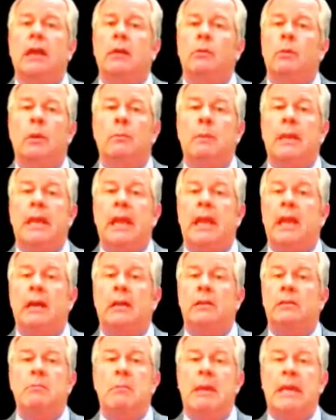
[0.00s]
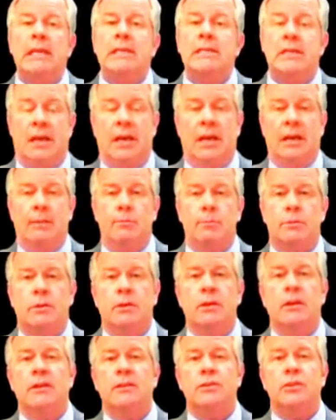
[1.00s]
and will be held many times
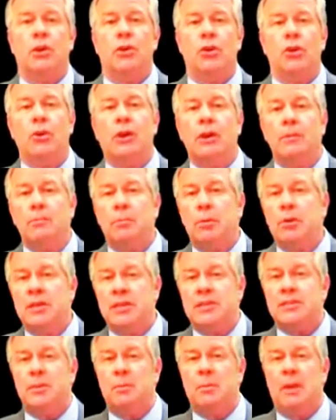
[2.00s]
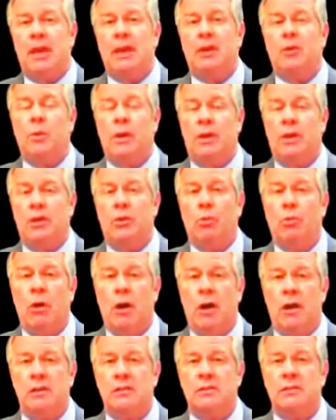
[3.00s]
so you can participate when you
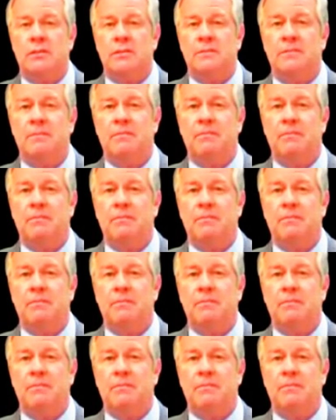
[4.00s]
want.